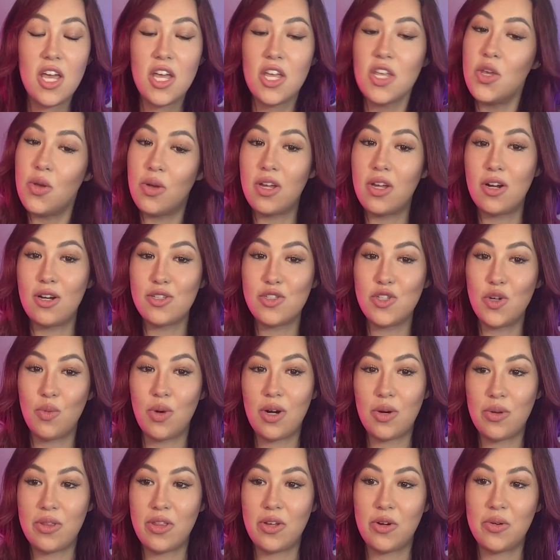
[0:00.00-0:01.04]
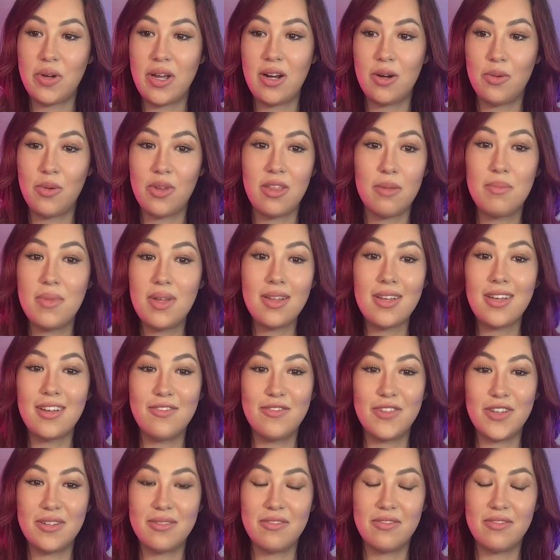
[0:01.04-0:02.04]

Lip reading: You can also work with a creator with 1 million